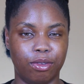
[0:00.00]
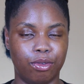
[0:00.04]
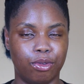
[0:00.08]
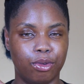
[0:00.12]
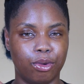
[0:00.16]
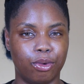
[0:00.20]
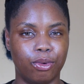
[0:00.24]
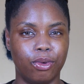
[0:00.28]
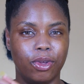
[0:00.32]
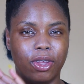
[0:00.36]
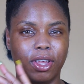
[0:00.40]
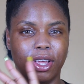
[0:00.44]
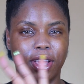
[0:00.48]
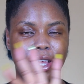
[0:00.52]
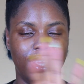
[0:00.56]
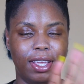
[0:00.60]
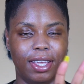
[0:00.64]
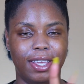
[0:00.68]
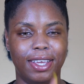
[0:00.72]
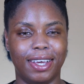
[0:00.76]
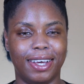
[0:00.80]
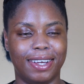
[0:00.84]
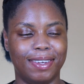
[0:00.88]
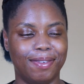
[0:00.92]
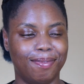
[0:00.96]
So
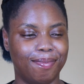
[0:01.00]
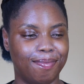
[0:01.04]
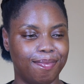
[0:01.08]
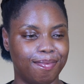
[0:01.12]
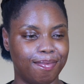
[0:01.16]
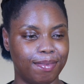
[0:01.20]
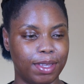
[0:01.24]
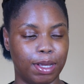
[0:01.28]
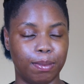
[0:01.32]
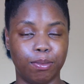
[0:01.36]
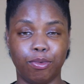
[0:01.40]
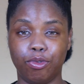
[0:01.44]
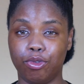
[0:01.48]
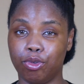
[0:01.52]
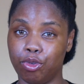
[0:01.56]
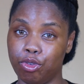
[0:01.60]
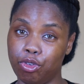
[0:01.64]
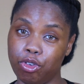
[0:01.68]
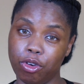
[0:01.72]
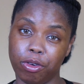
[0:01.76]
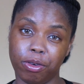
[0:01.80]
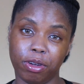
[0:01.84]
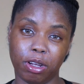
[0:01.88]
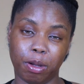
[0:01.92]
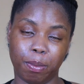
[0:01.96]
yeah, I'm so
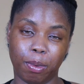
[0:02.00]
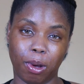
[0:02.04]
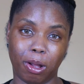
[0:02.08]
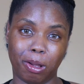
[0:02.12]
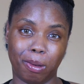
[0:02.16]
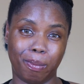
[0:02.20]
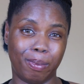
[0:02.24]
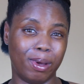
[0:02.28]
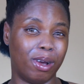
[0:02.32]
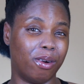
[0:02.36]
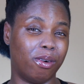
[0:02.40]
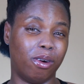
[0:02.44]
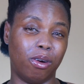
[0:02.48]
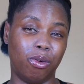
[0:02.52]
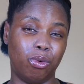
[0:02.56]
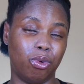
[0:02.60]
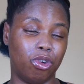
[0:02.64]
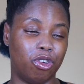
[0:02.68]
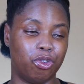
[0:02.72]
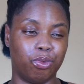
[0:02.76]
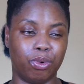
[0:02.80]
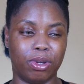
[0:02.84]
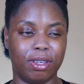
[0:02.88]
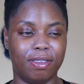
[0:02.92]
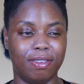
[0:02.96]
sorry about the background
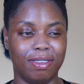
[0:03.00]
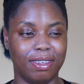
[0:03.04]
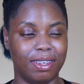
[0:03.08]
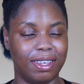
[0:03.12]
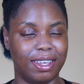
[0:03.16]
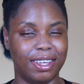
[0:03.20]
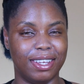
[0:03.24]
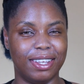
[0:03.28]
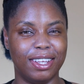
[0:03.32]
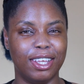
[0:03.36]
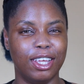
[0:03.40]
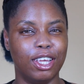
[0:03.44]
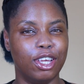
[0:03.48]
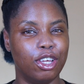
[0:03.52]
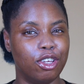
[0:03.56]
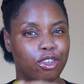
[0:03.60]
noise once again.